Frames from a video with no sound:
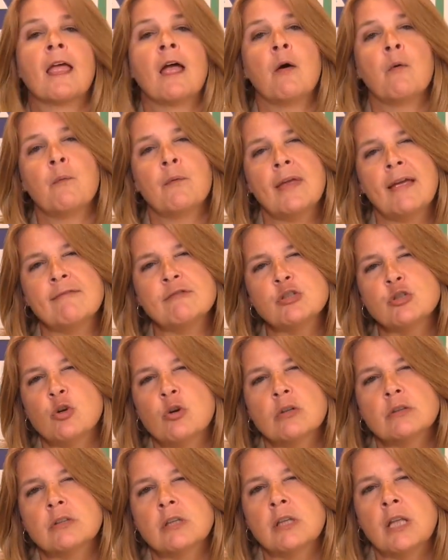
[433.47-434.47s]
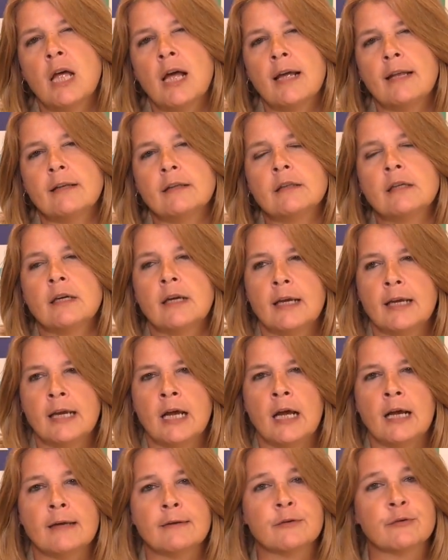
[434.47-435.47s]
We haven't talked a lot uh,